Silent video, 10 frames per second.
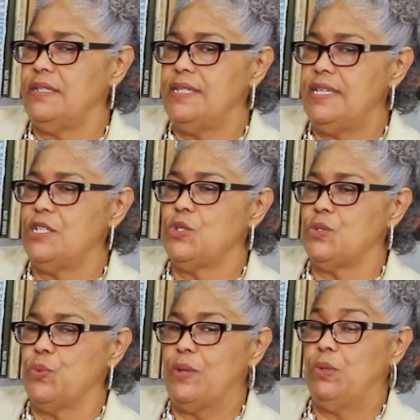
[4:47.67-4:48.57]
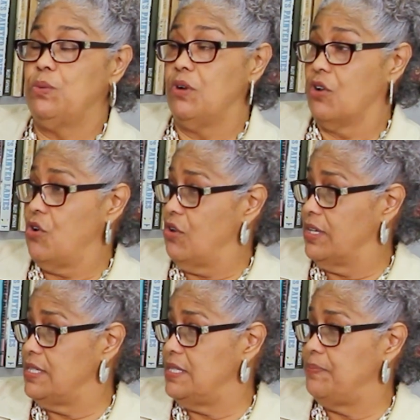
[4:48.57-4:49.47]
days when we were a
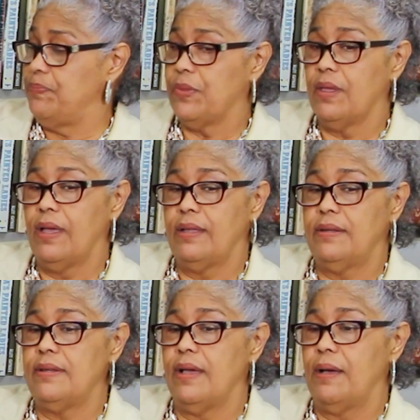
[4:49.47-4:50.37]
colony, and